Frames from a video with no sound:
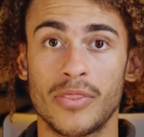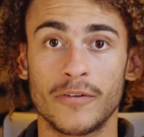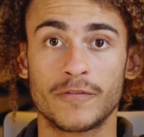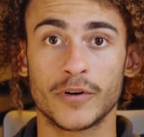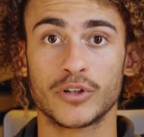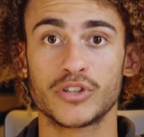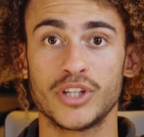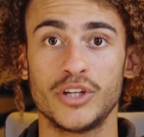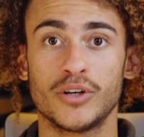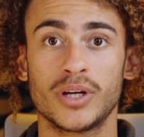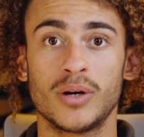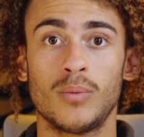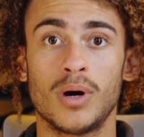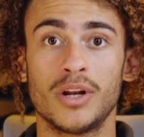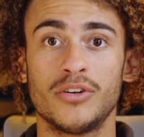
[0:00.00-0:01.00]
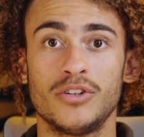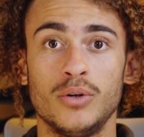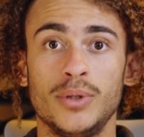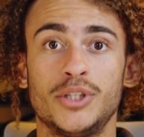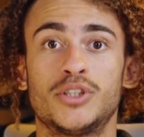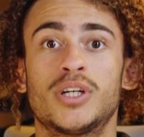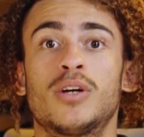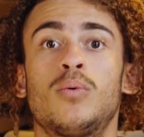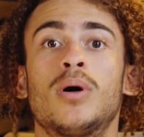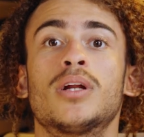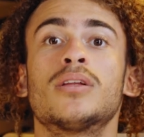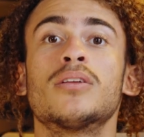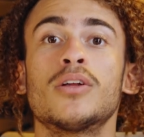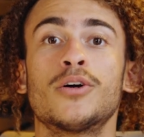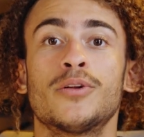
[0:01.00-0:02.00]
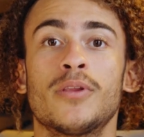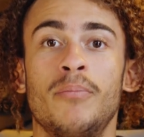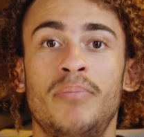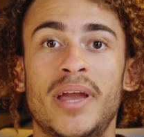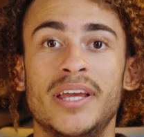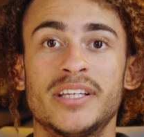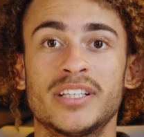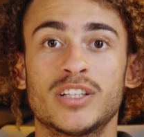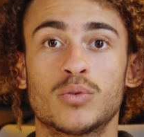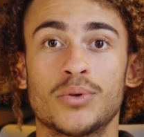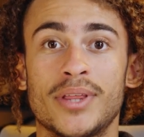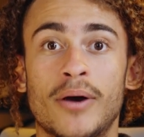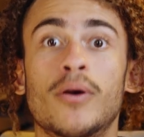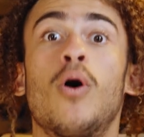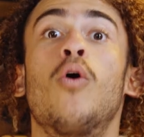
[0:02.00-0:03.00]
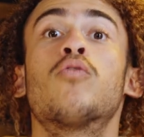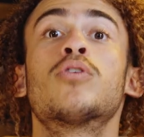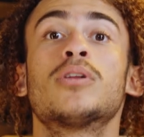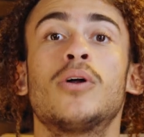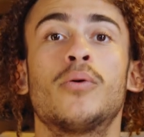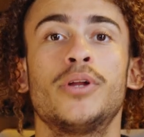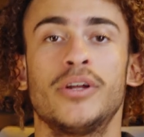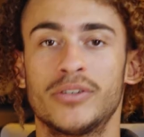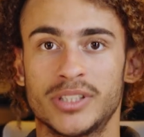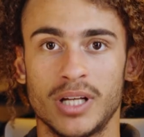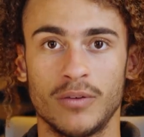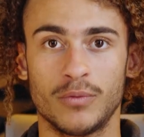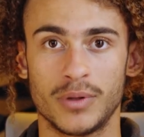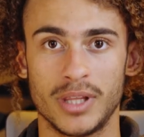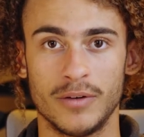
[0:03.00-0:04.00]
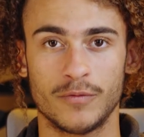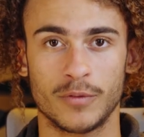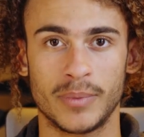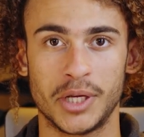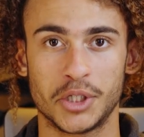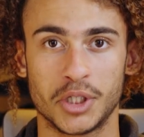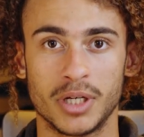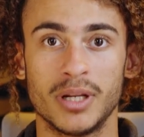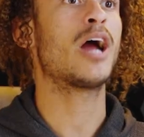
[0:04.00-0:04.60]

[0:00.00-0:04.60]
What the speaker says: The first thing you're going to want to do is you're going to want to learn the basics without overloading yourself with information.